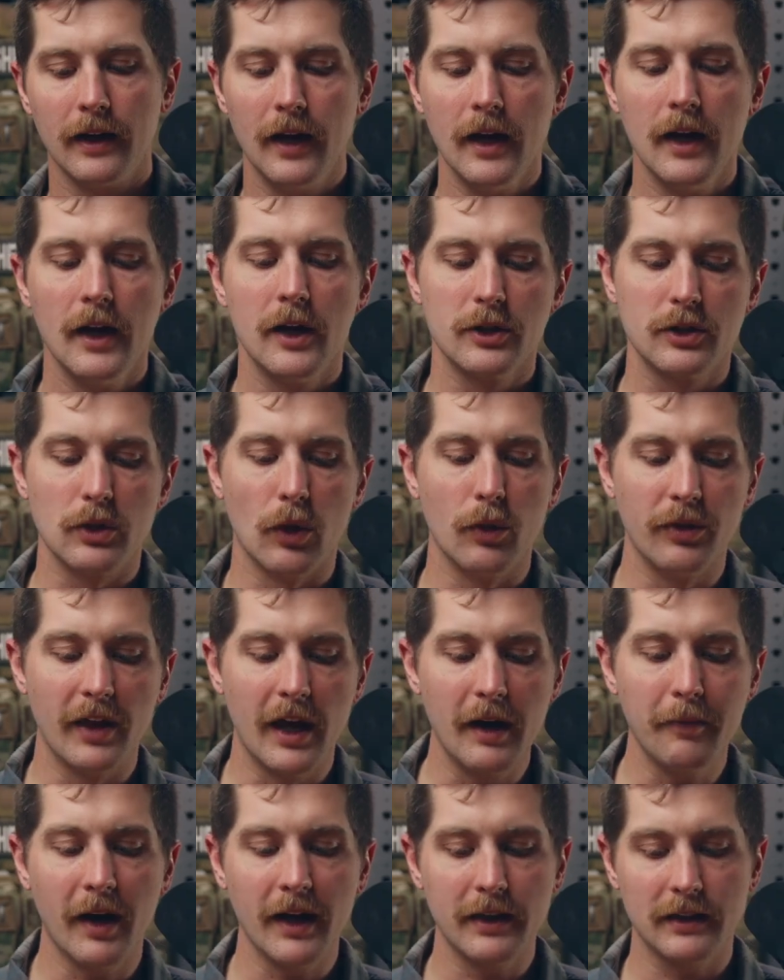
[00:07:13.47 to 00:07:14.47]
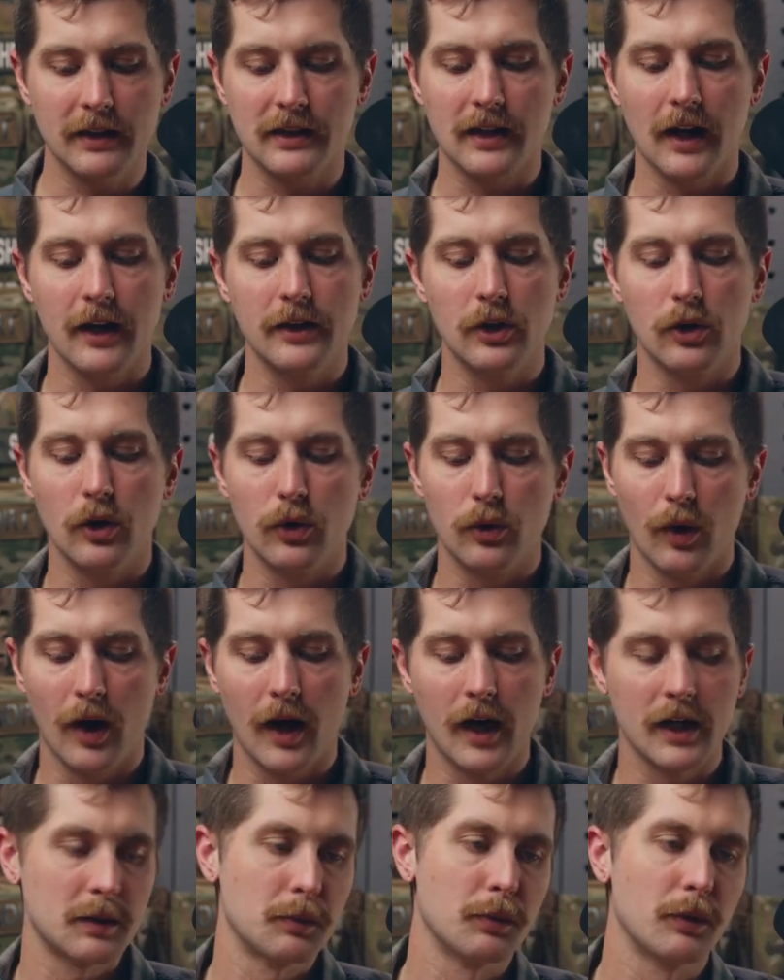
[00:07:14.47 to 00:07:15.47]
So they might decide to go to a
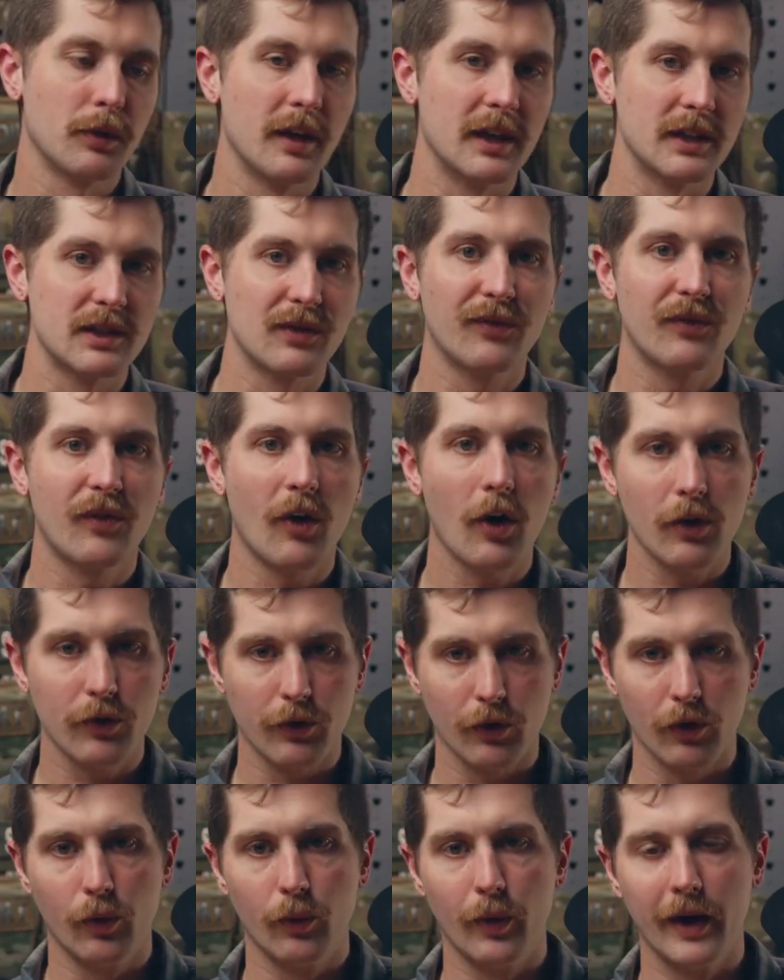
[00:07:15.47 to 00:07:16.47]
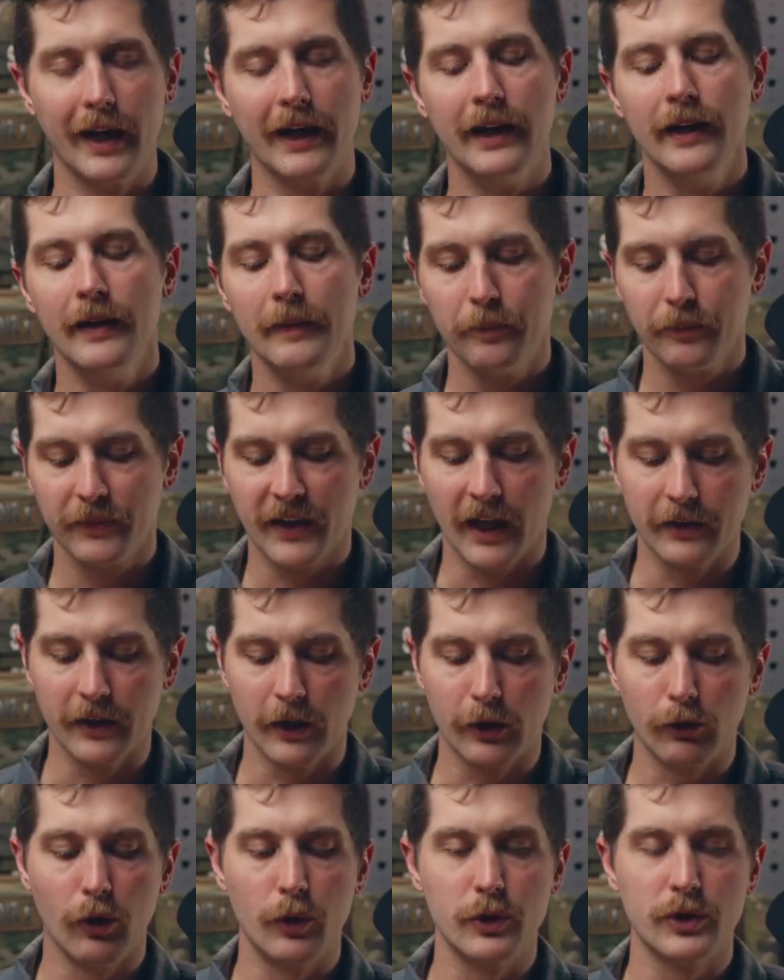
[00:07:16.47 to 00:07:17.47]
hospital that's farther away than the
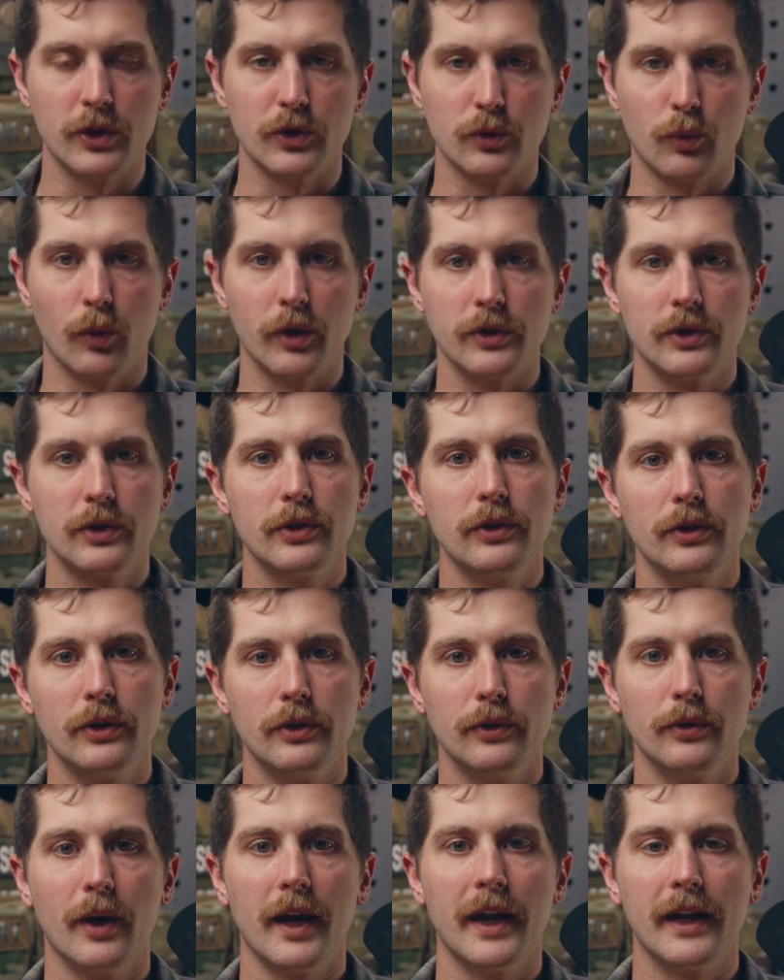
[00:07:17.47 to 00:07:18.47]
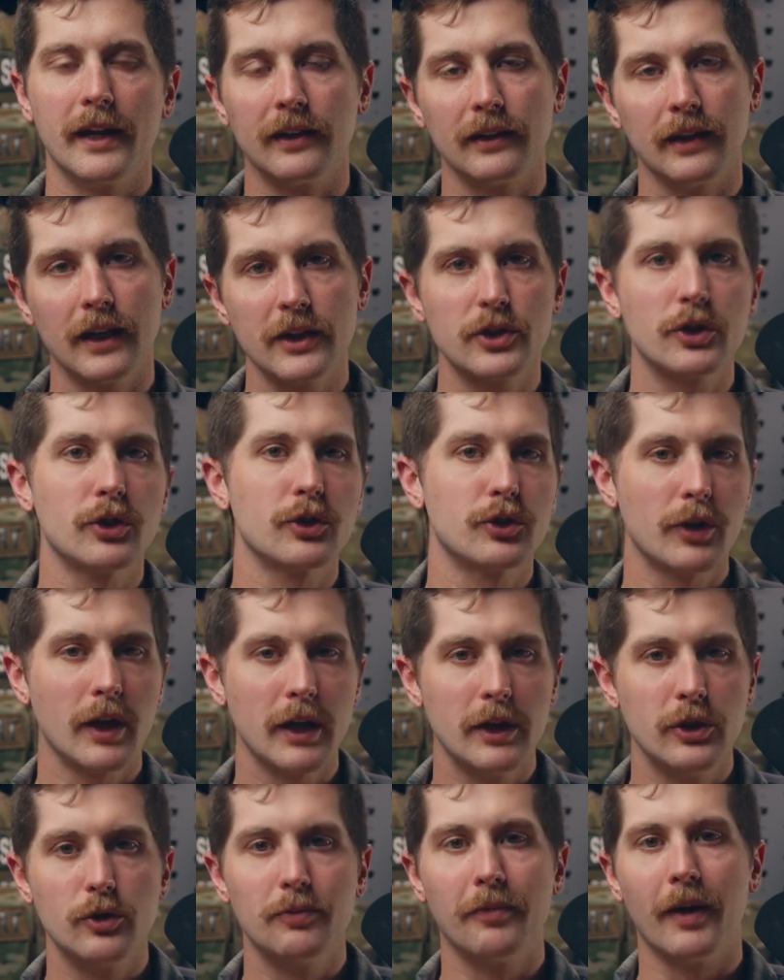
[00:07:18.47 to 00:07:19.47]
closest one to you. And unless you're
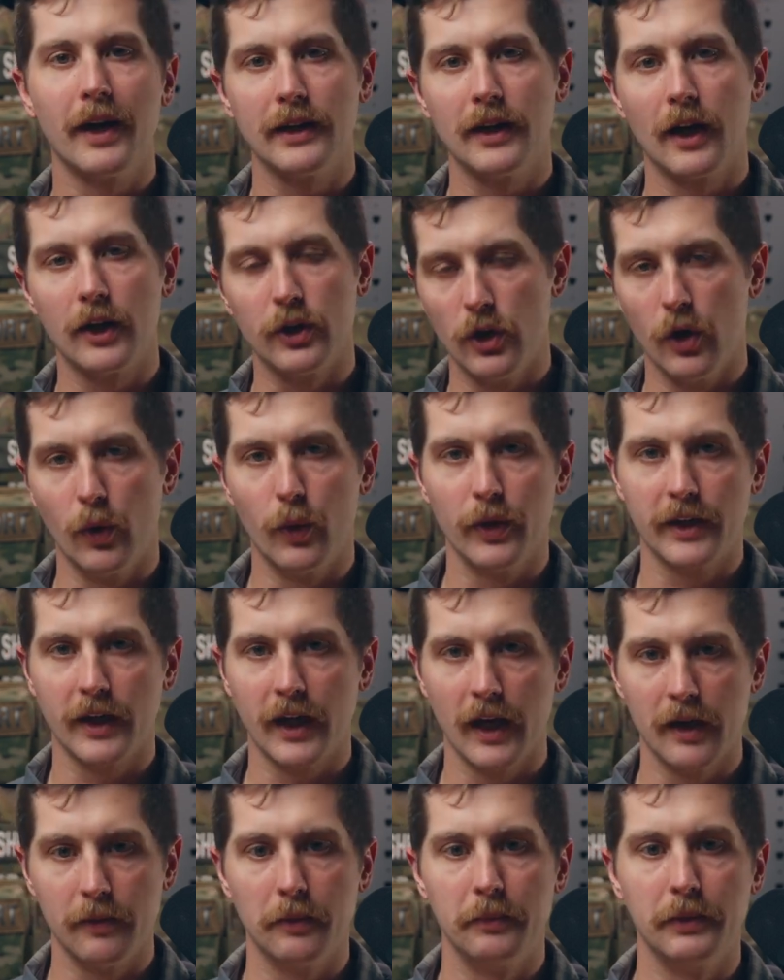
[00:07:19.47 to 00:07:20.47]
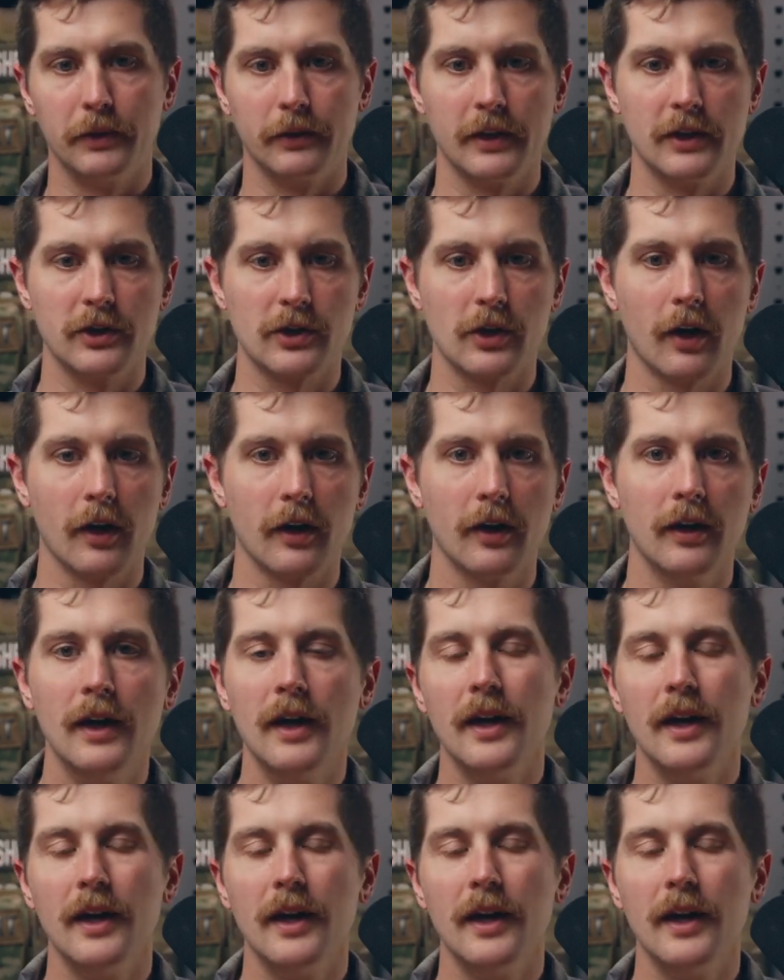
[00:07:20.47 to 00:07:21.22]
trained, you might not know what the capabilities are.